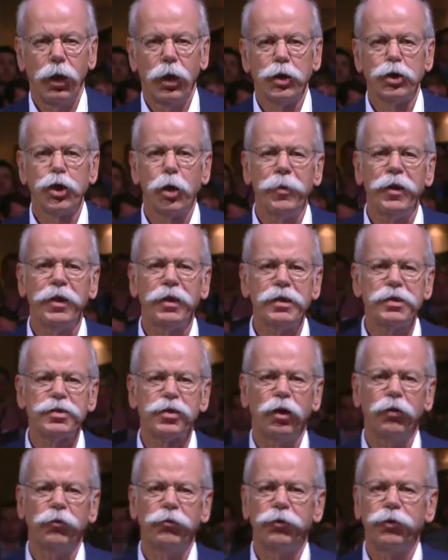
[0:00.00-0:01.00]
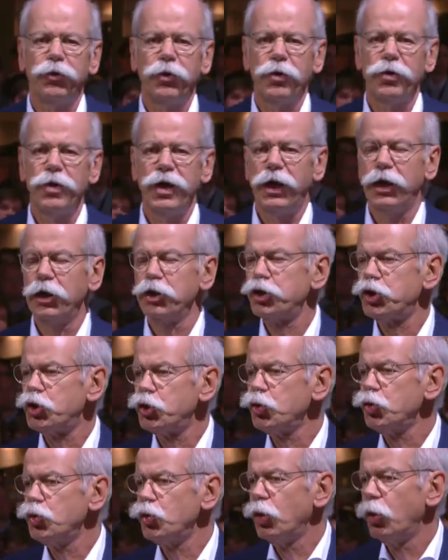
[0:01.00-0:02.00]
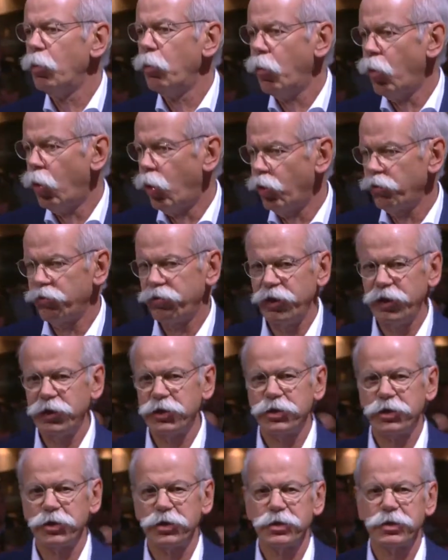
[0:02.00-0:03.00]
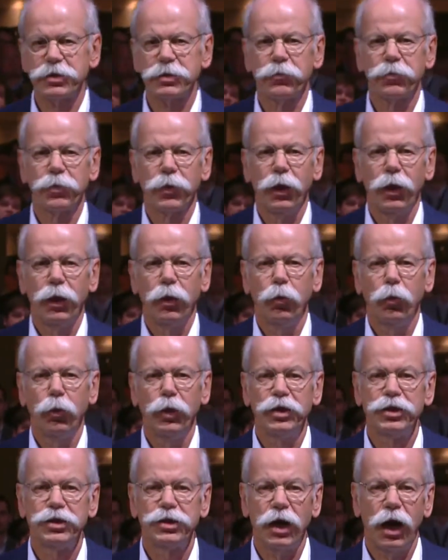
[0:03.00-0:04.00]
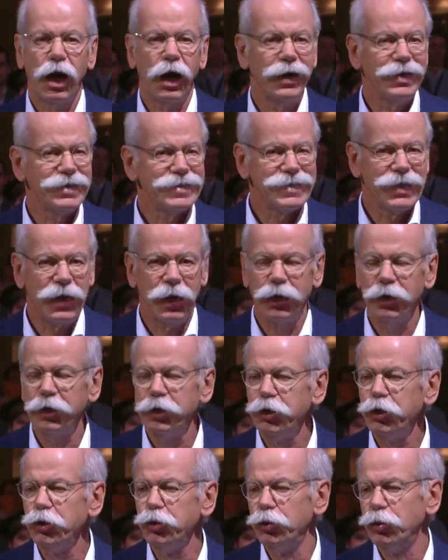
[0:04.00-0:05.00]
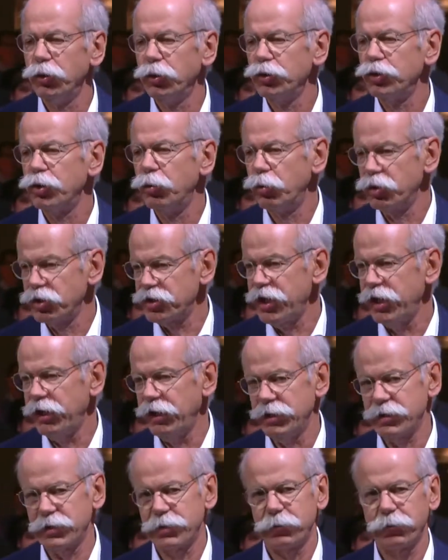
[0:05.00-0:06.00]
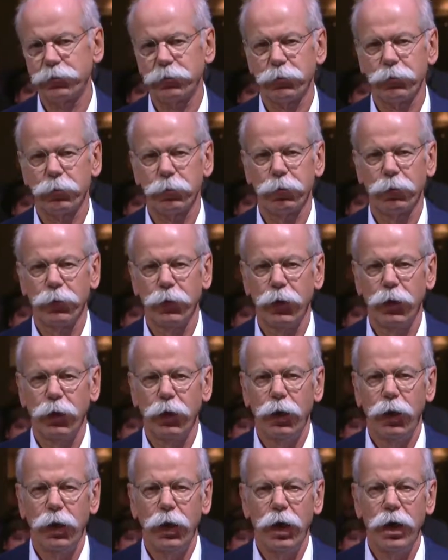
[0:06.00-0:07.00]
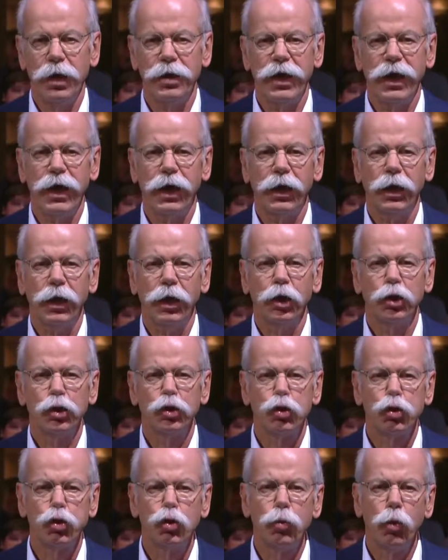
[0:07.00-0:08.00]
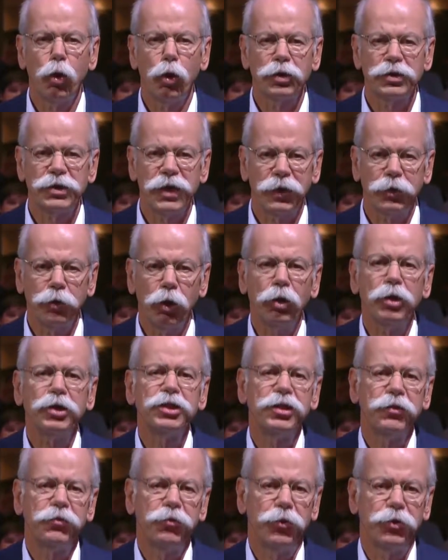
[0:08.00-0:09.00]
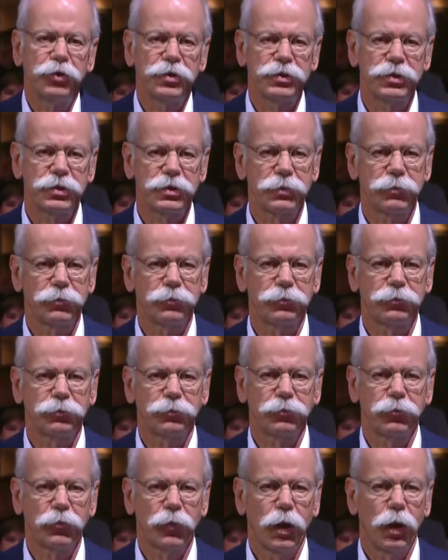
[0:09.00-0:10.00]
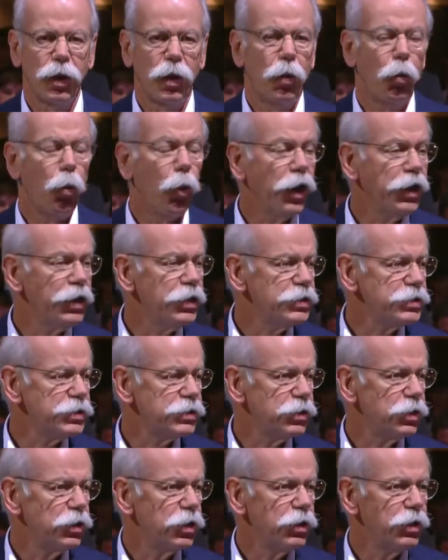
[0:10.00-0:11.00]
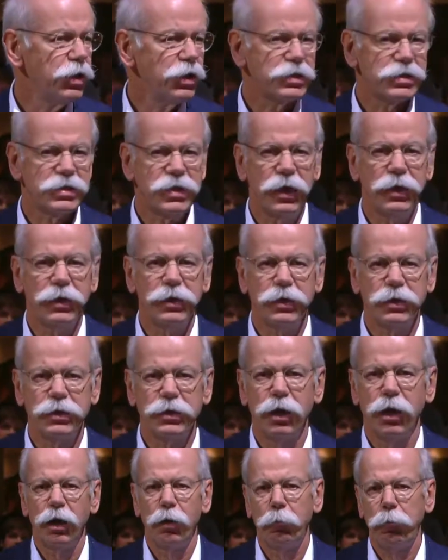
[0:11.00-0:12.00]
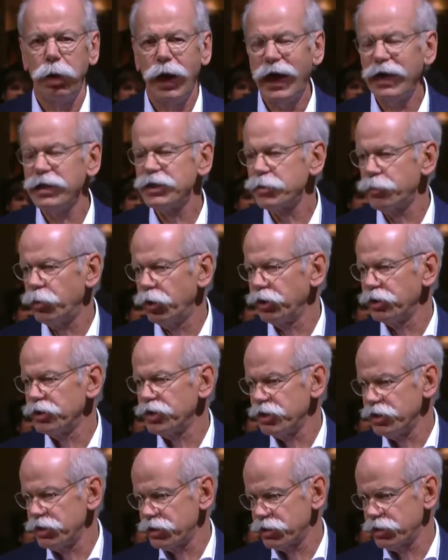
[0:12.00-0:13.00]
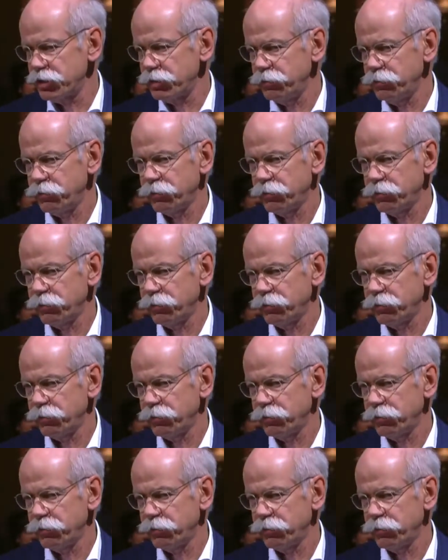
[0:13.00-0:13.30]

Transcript: Topping this off, there are 2 more features which are entirely new to Mercedes. And they are 2 more technology firsts. One is the extended blind spot assist.